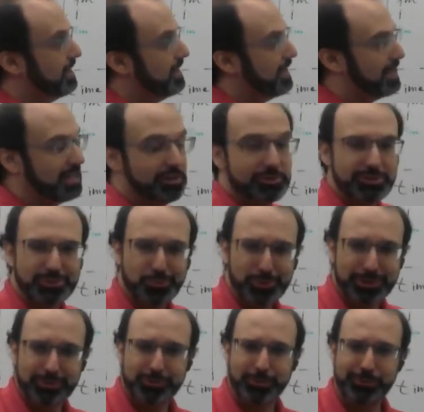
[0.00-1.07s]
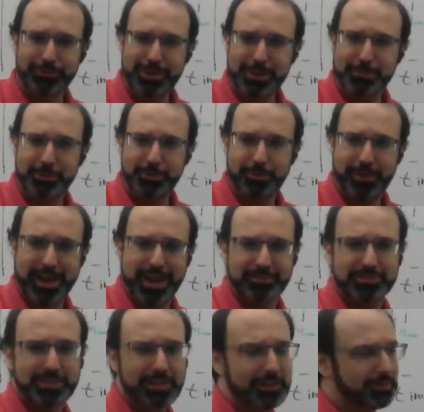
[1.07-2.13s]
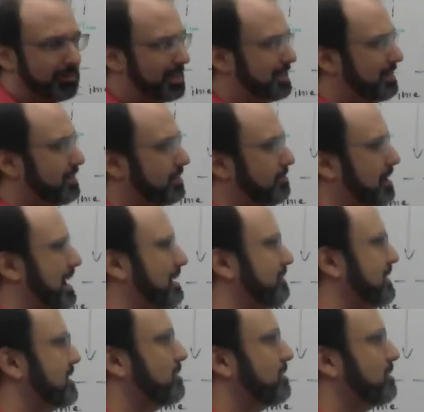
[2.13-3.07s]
And here's the wonderful thing about graphs, right? This graph is